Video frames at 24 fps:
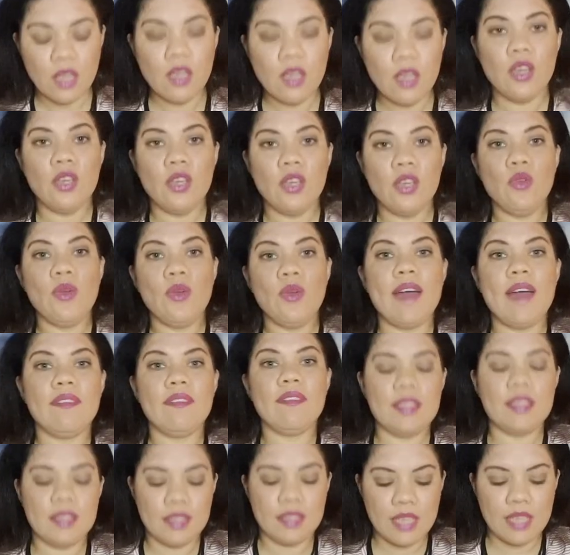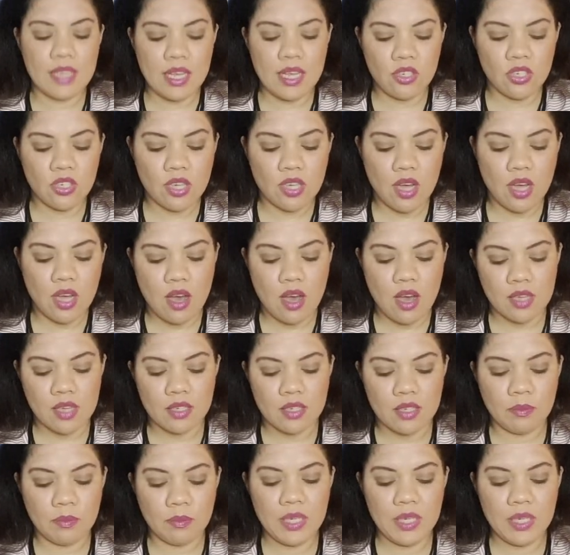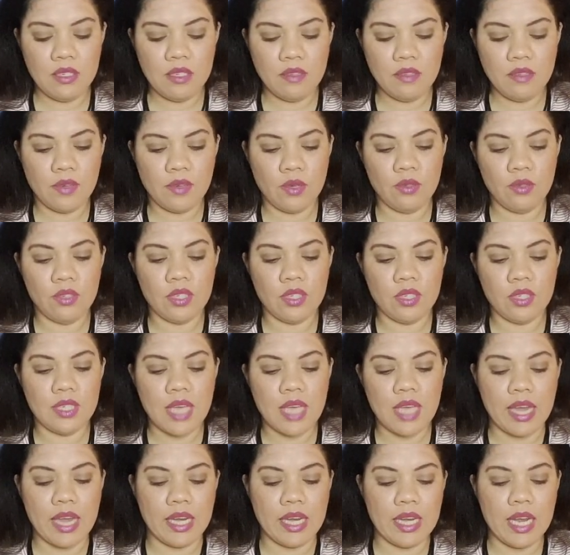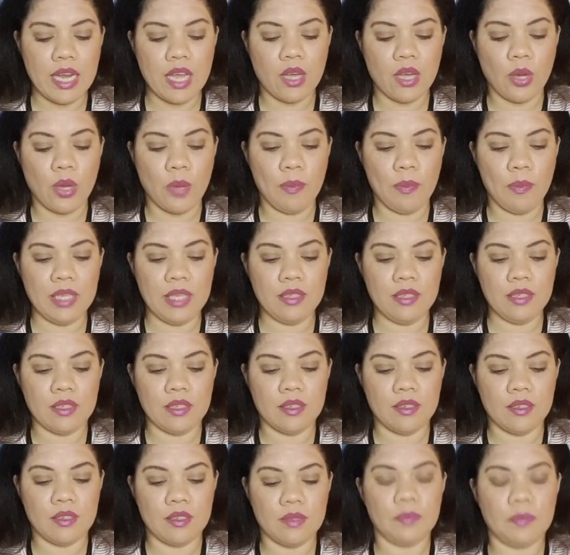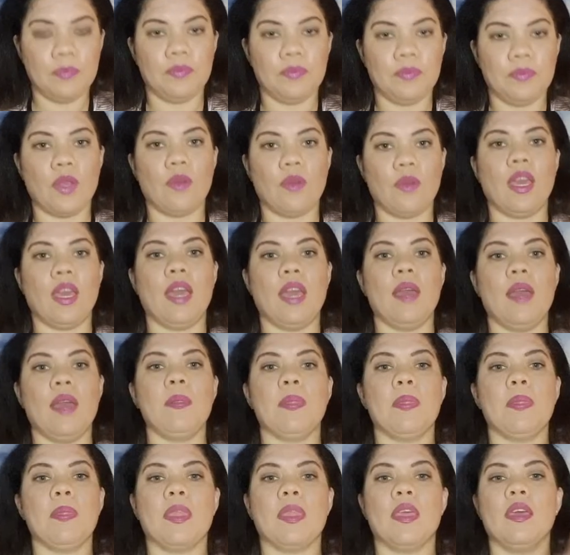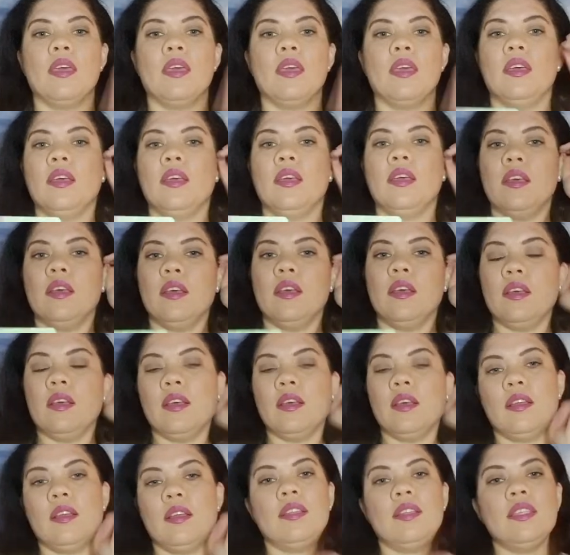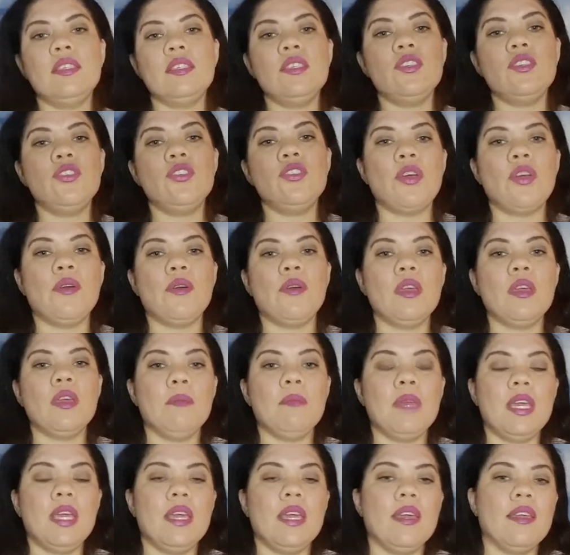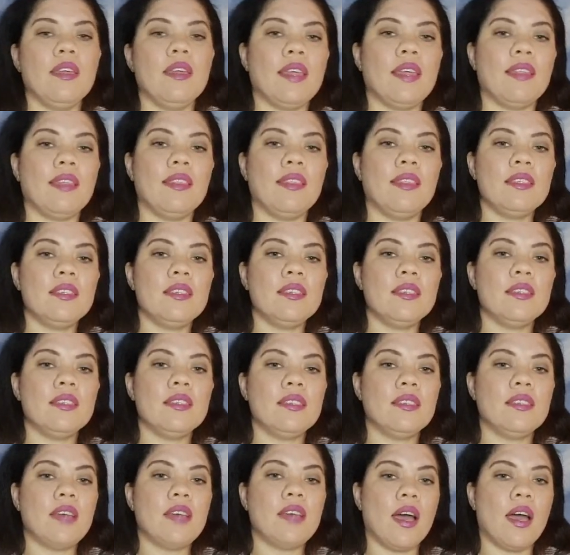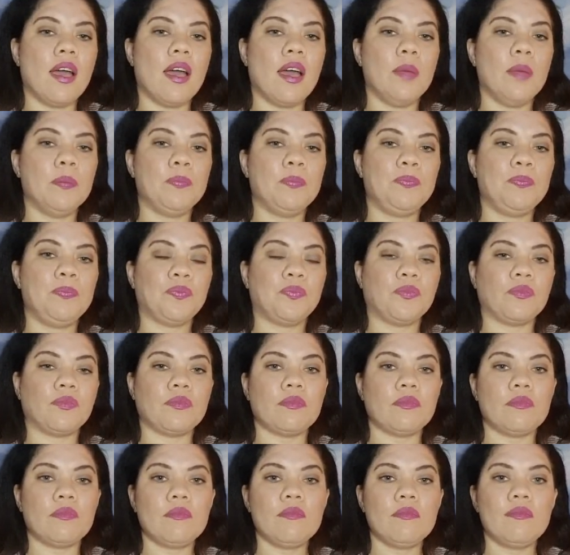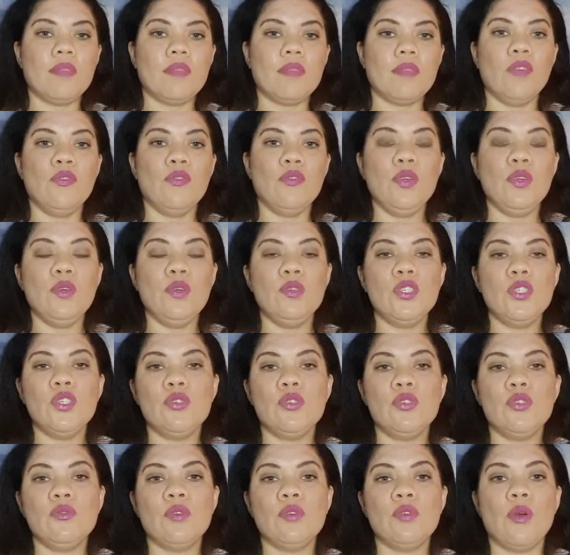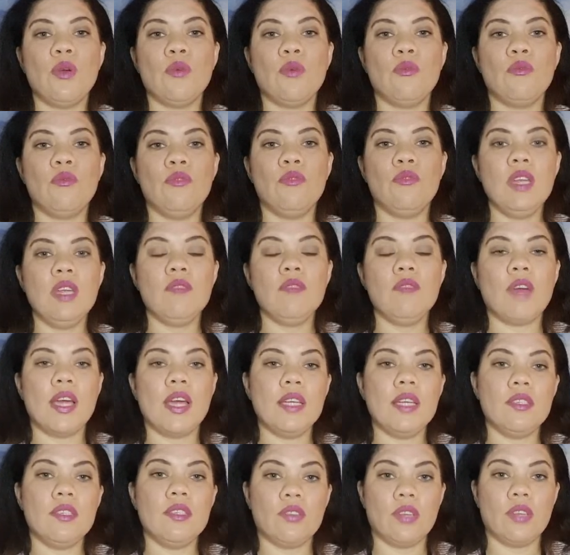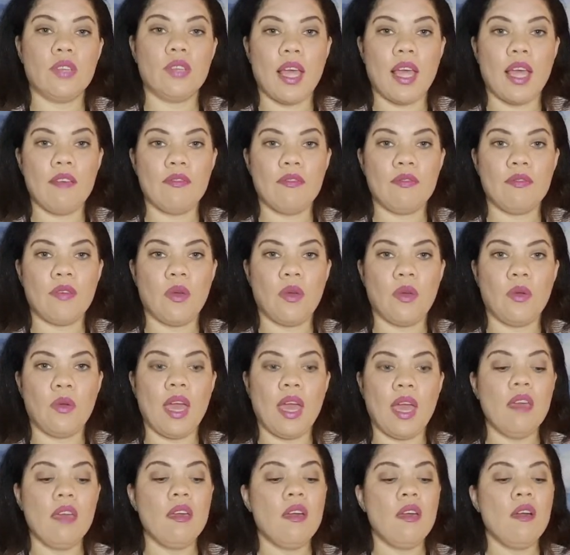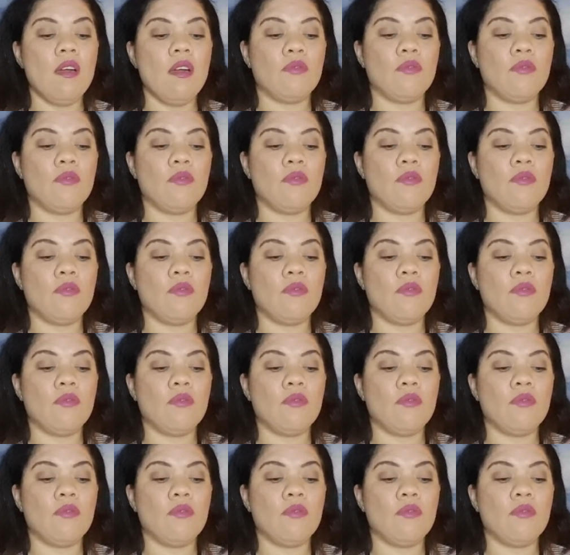You have the Sage card. Be devoted and committed. Okay? This is showing me that this is the time for you to rewrite your life. Okay?